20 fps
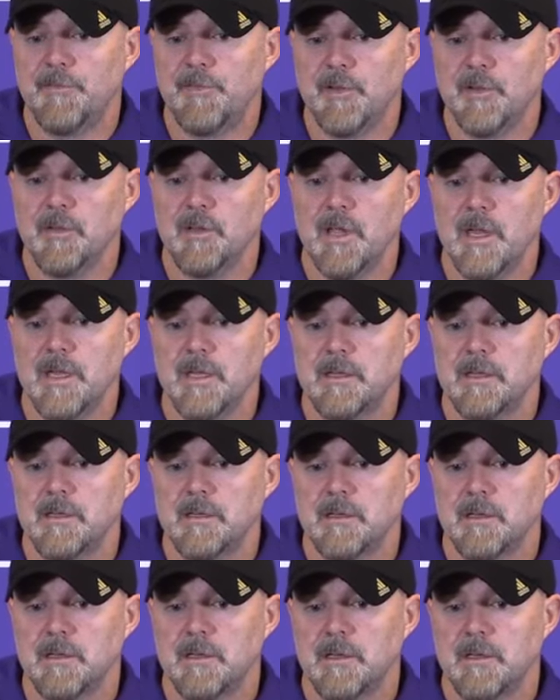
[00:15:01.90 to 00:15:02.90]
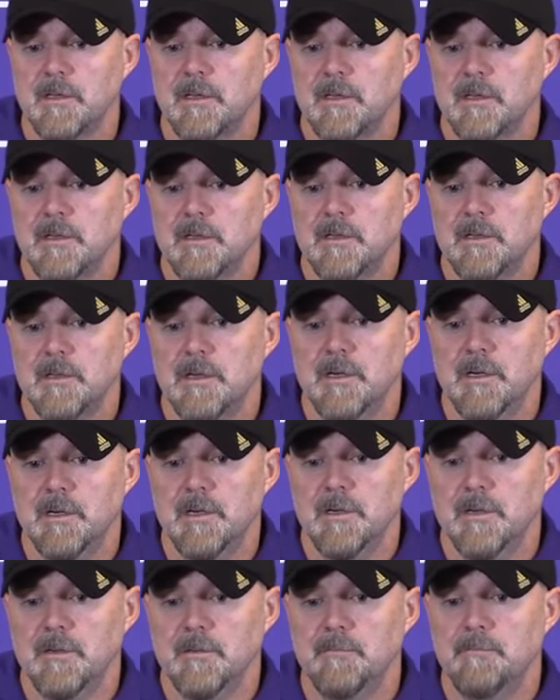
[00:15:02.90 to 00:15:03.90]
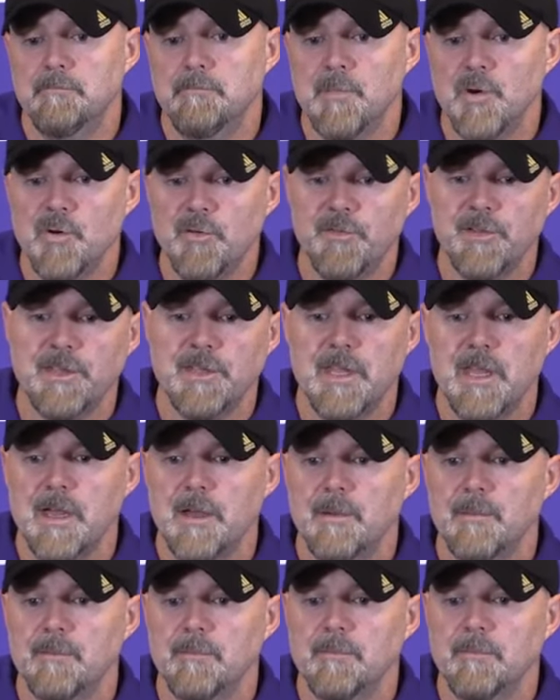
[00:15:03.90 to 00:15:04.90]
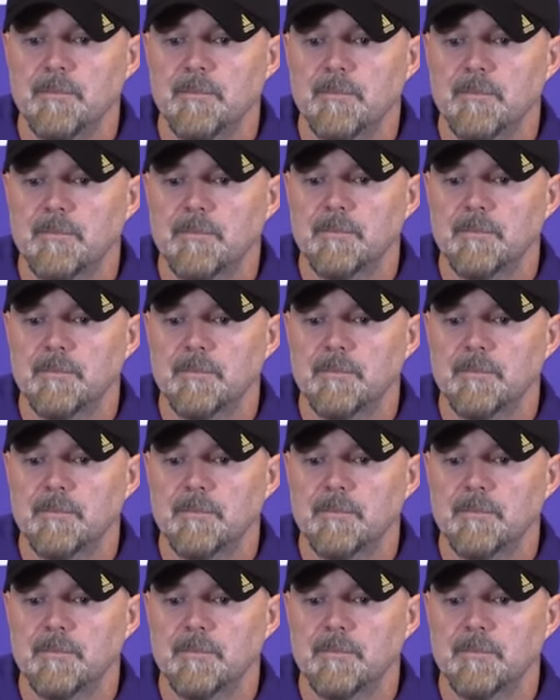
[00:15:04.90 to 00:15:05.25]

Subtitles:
feel like moving them,